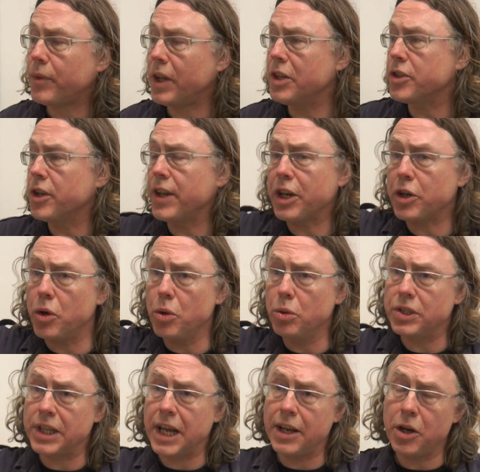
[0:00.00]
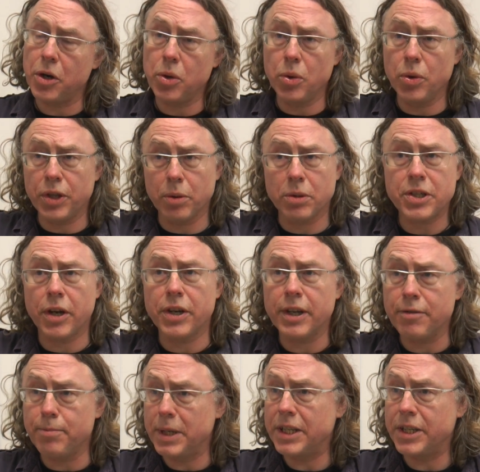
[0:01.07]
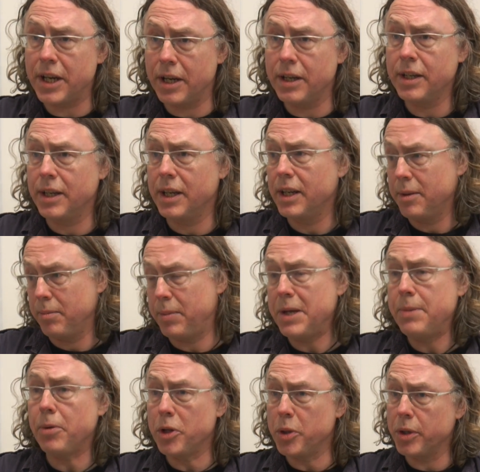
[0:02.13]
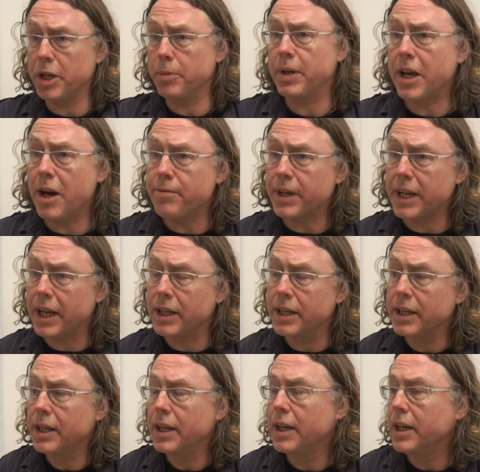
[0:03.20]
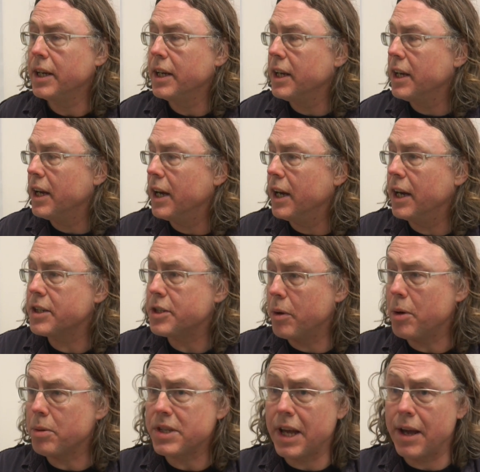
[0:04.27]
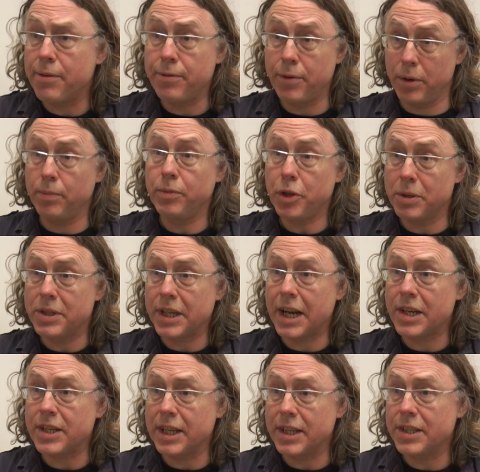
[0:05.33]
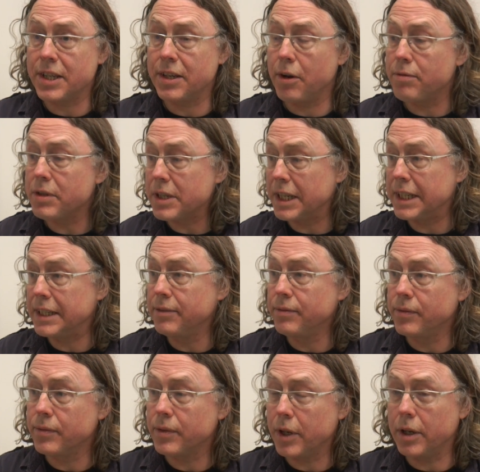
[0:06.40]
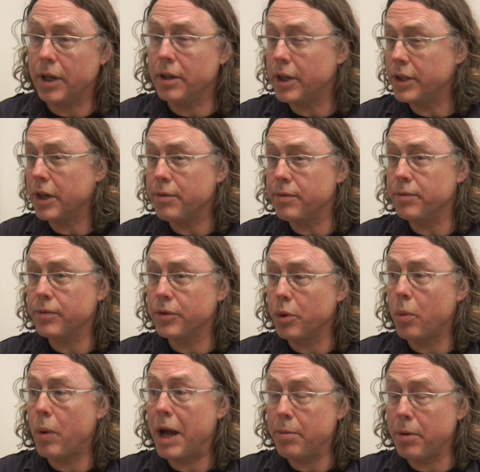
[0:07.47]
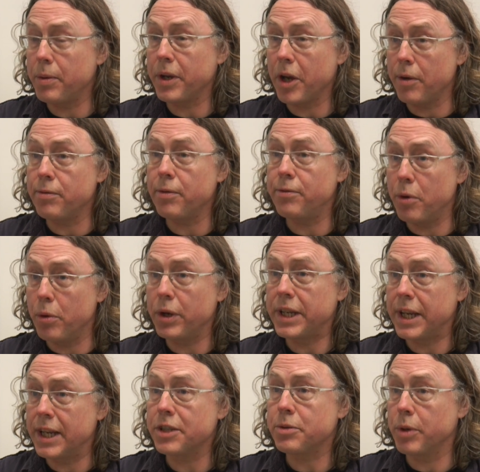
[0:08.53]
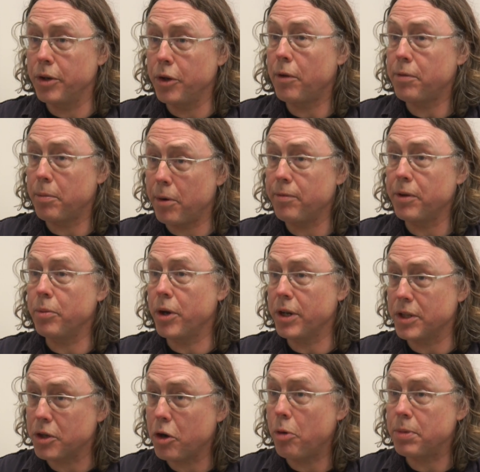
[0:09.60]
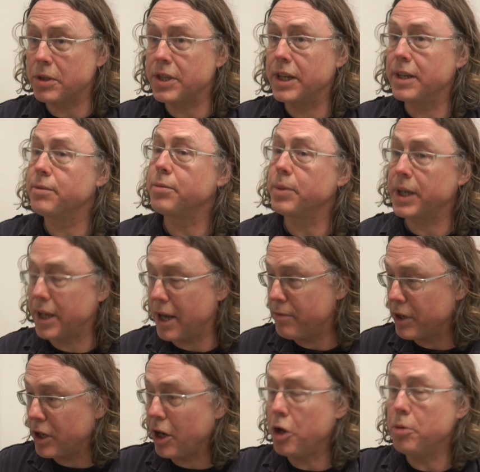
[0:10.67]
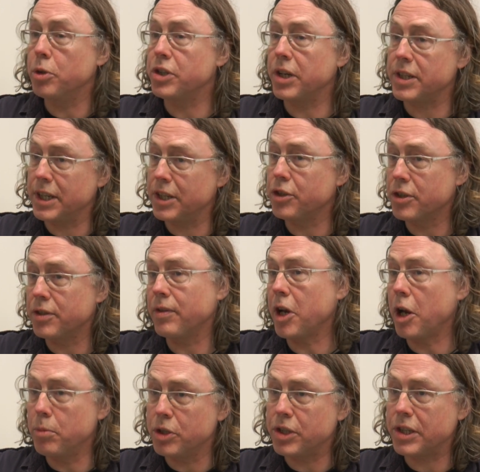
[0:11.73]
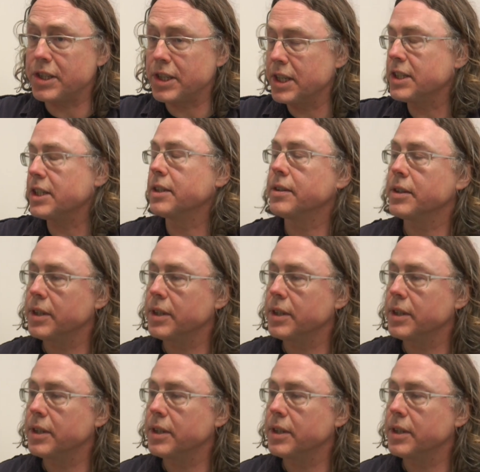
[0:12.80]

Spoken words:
And so they'd called together all the alternative media people who were going to be covering it. So I was there for New Internationalist, obviously. I don't know if you're aware, but we've been going for 40 years. We're a not-for-profit workers' cooperative. We cover issues of global justice.